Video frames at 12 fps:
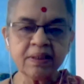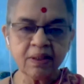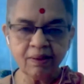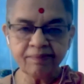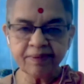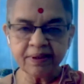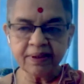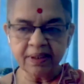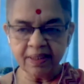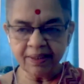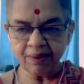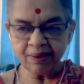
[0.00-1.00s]
of the
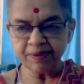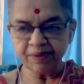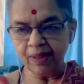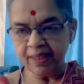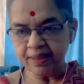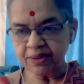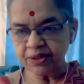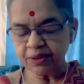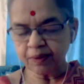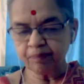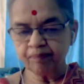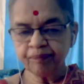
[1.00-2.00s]
theory of
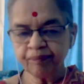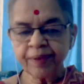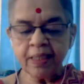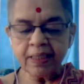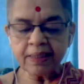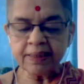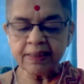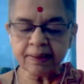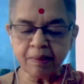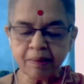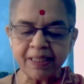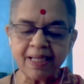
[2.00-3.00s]
knowledge, a
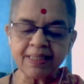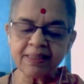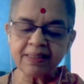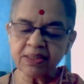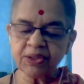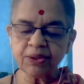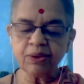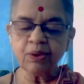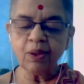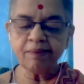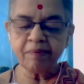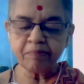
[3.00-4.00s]
systematization
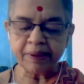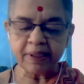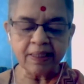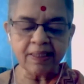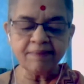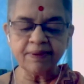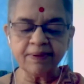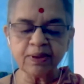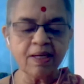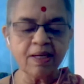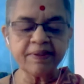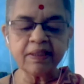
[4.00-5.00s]
of a particular
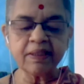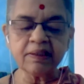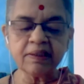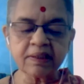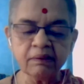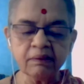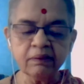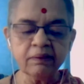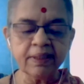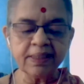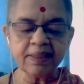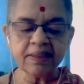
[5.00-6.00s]
philosophical school
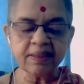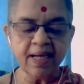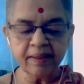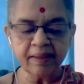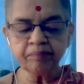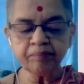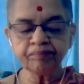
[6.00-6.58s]
is done